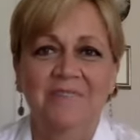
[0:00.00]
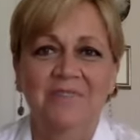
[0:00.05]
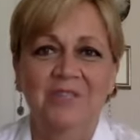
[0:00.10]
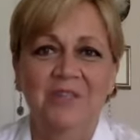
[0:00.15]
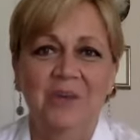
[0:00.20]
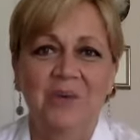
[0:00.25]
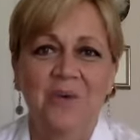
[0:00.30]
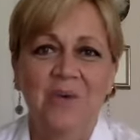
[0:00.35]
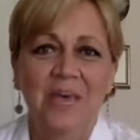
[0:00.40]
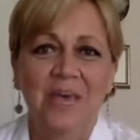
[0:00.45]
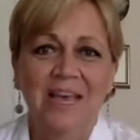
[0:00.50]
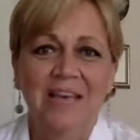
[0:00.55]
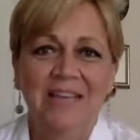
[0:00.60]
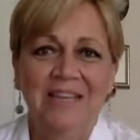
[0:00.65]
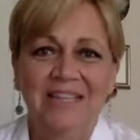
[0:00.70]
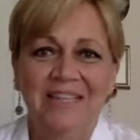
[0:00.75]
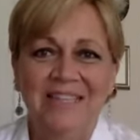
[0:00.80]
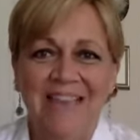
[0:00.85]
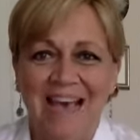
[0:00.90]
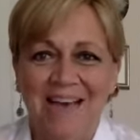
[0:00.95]
So
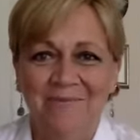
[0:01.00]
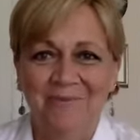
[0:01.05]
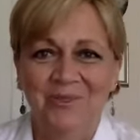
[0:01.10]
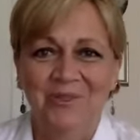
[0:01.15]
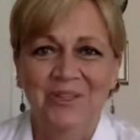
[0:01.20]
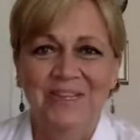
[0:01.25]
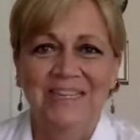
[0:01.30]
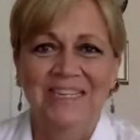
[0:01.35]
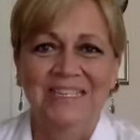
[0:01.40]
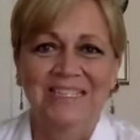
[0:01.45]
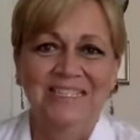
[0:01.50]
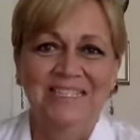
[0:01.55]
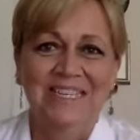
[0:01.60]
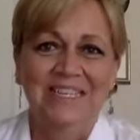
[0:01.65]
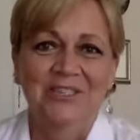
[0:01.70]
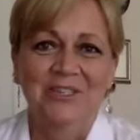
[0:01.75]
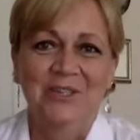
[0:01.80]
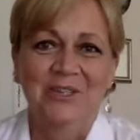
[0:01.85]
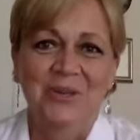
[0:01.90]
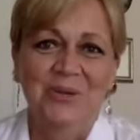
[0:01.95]
that will lead us
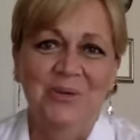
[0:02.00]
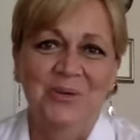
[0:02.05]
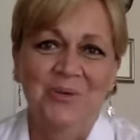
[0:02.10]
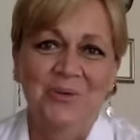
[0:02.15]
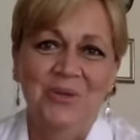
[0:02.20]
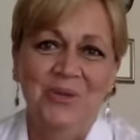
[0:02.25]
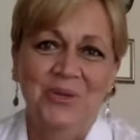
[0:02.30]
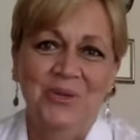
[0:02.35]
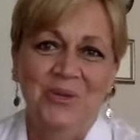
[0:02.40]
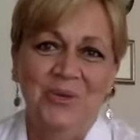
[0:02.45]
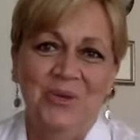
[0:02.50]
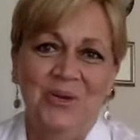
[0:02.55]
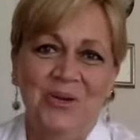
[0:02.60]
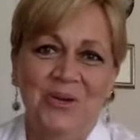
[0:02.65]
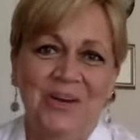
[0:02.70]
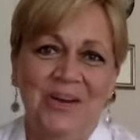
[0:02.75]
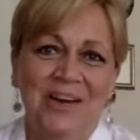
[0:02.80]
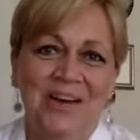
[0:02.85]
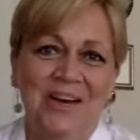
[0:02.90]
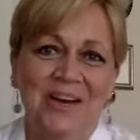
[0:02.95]
into your